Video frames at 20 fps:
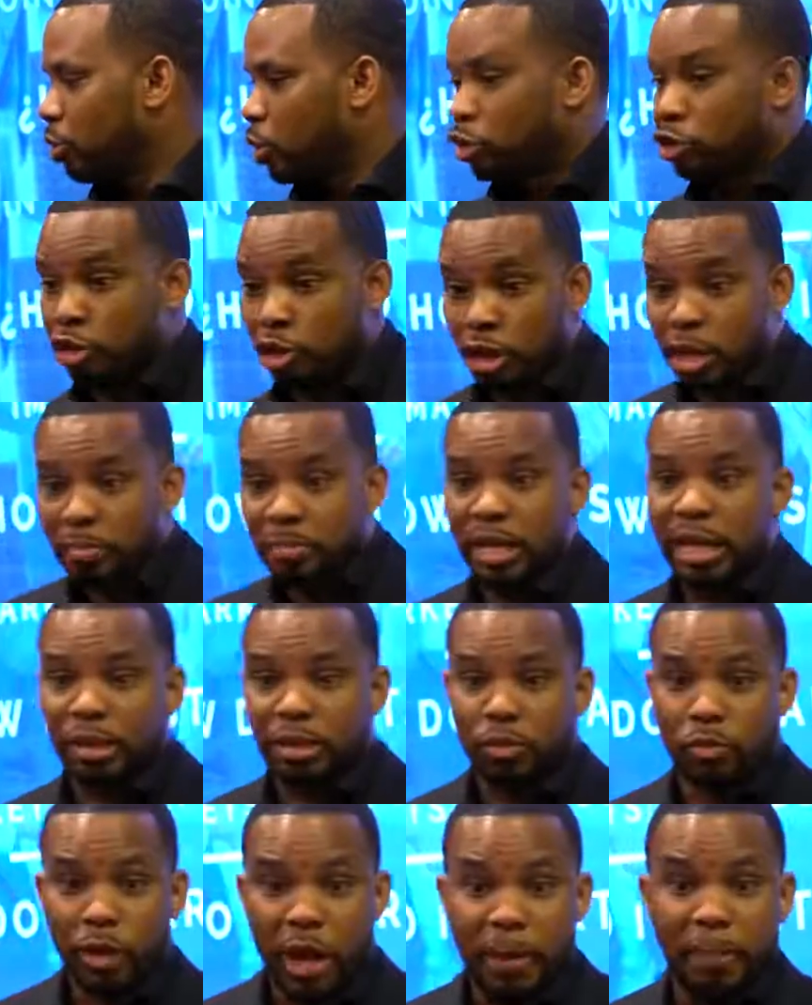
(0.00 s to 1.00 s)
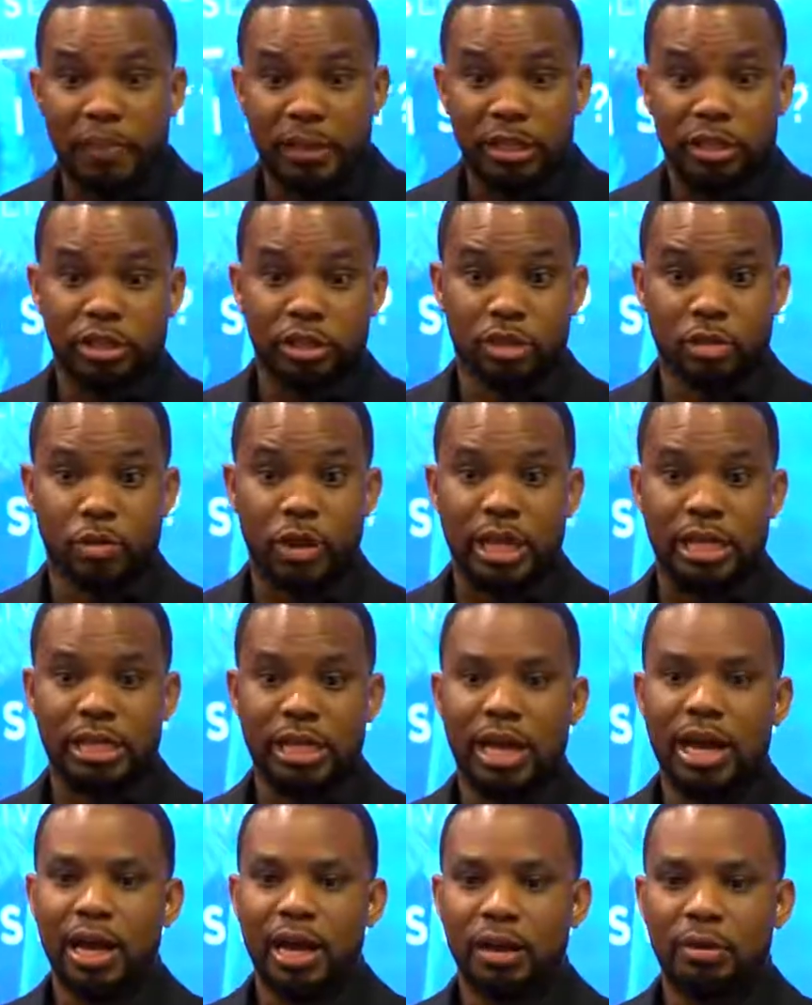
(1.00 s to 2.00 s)
Because you can be at the right place at the right
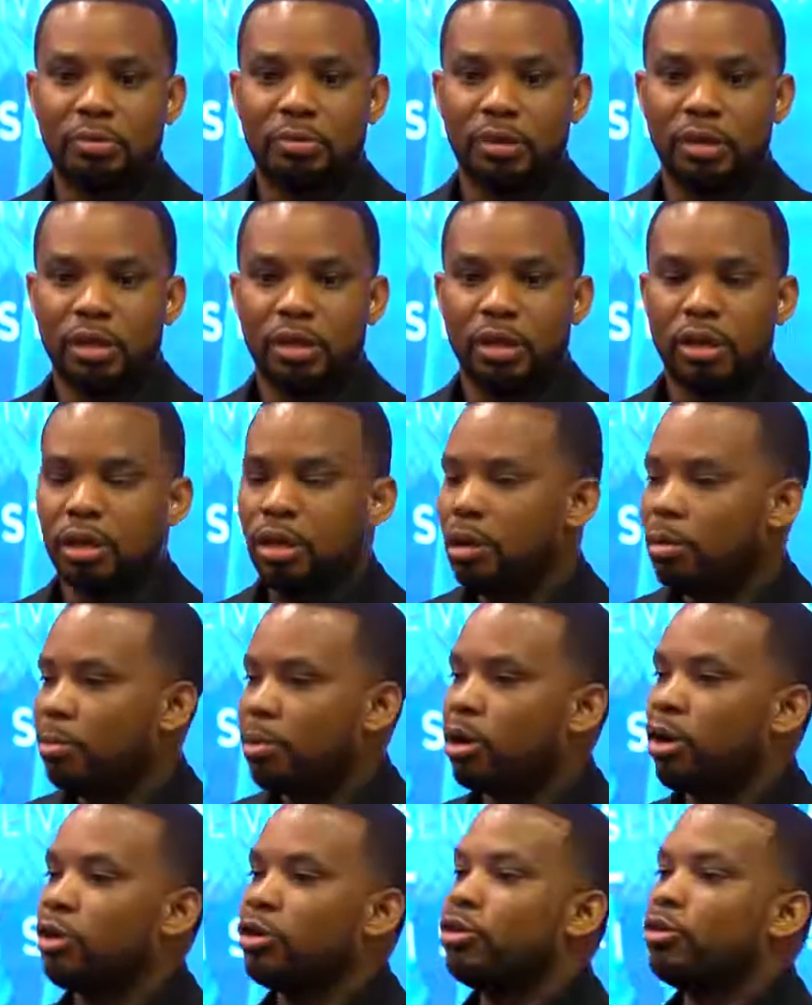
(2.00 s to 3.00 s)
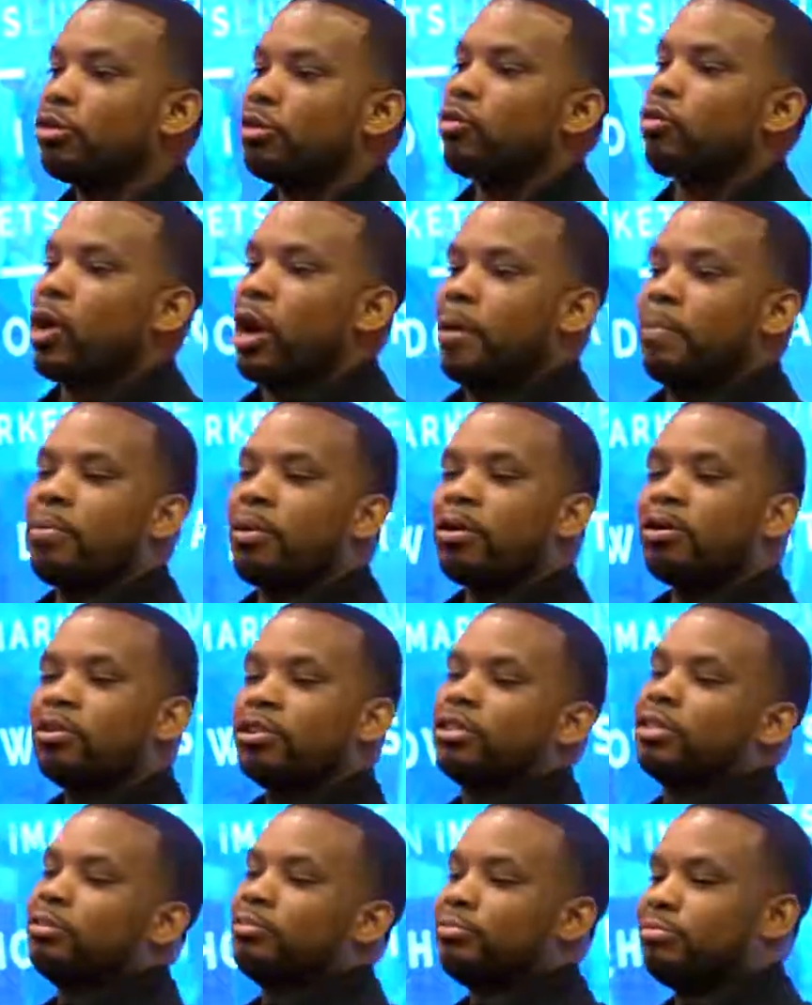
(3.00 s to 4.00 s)
time, but are you the right
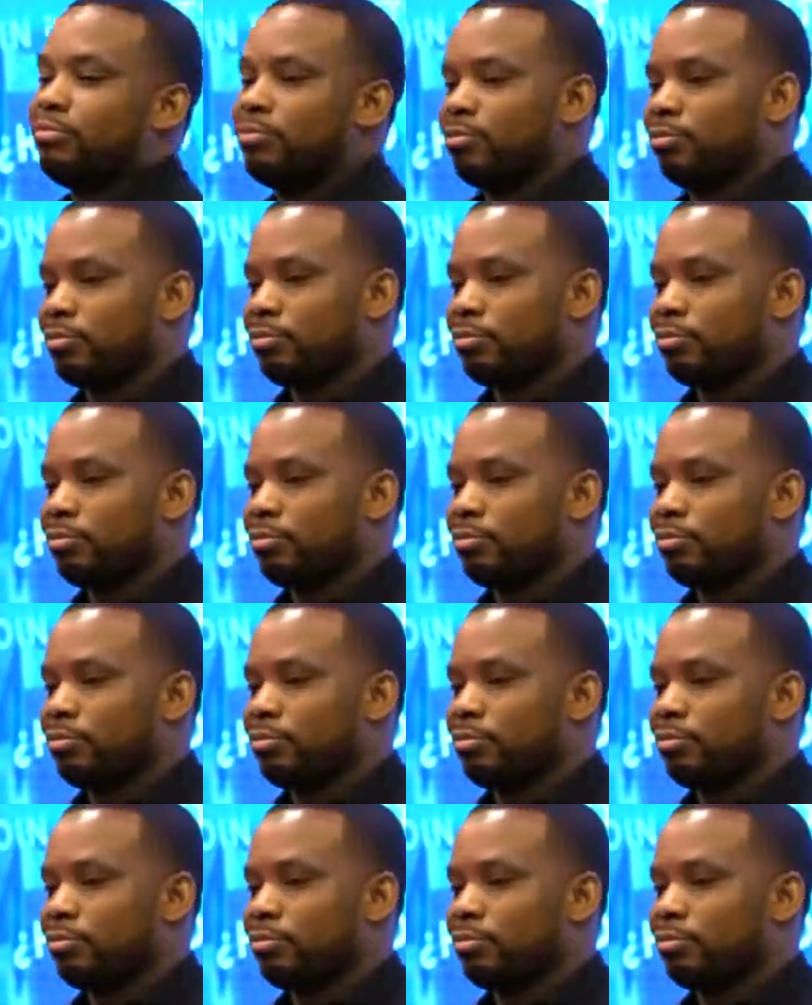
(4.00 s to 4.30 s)
person?